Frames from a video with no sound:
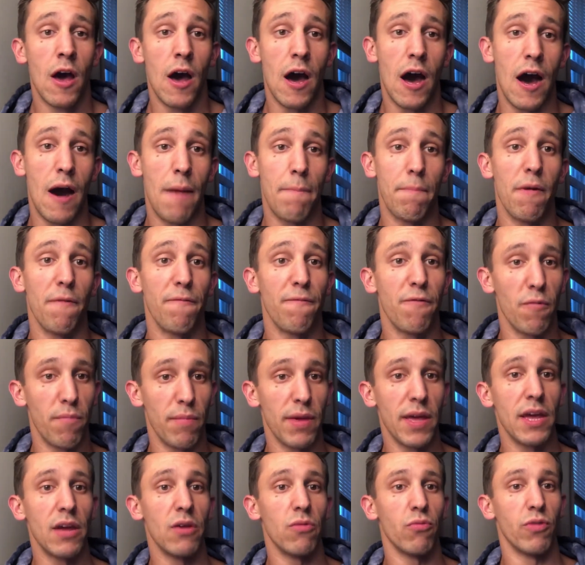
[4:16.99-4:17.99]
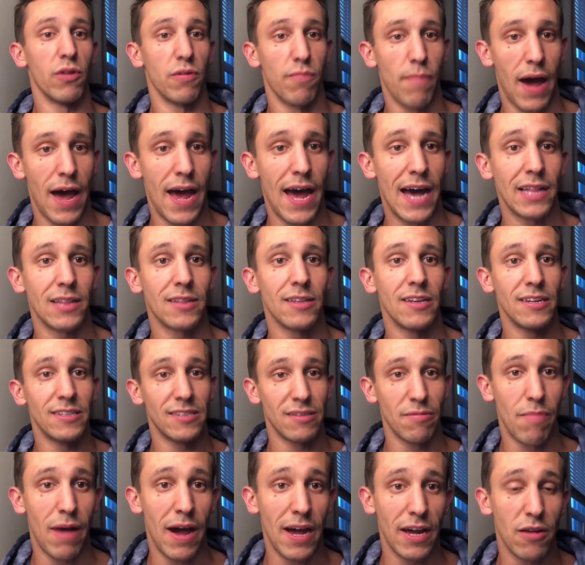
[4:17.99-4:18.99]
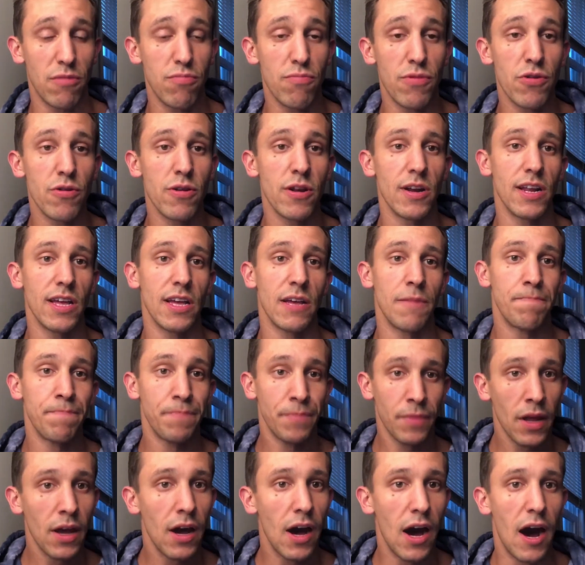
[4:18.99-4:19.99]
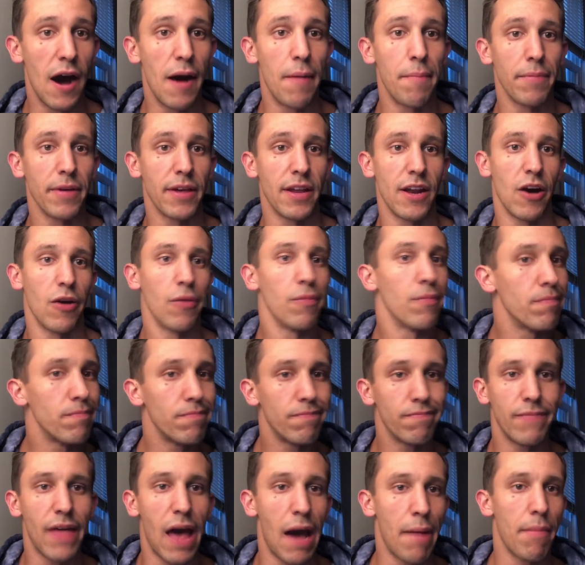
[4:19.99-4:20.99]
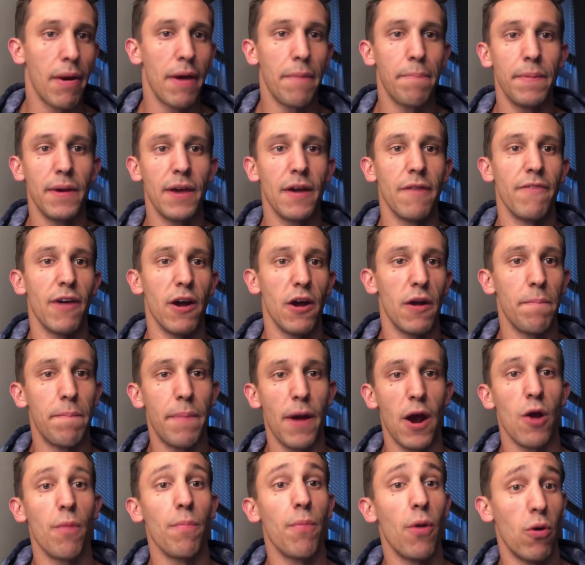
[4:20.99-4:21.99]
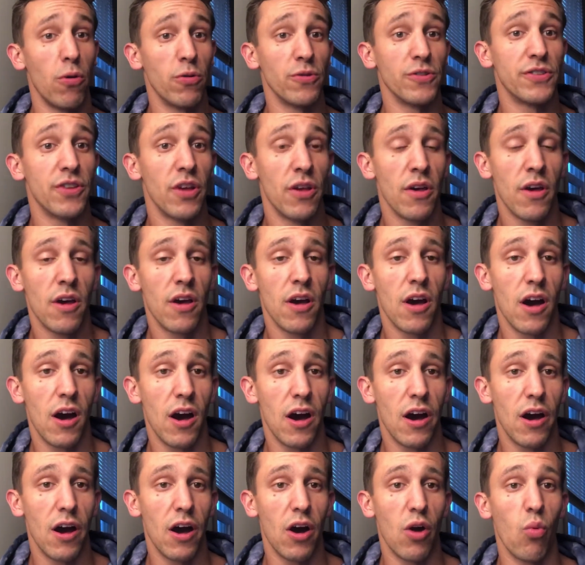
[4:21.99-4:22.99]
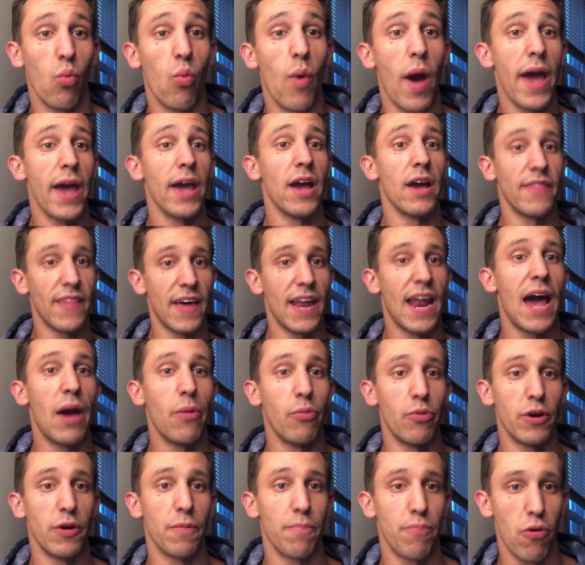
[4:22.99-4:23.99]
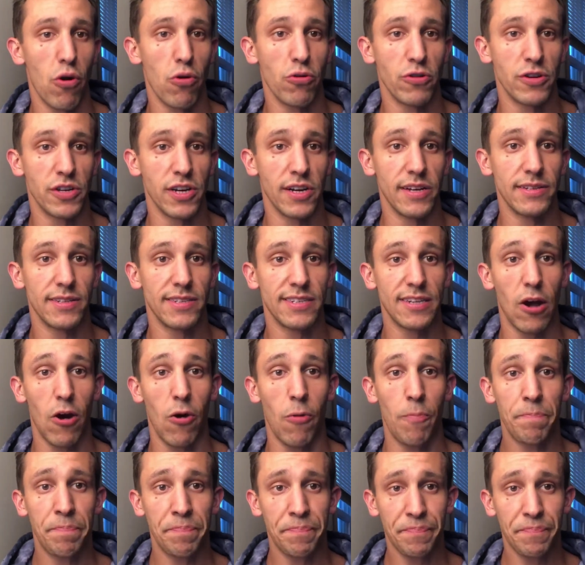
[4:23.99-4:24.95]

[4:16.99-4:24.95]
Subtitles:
But for me, with my athletes and my community, that might be a very bare bones a way that I would approach it. So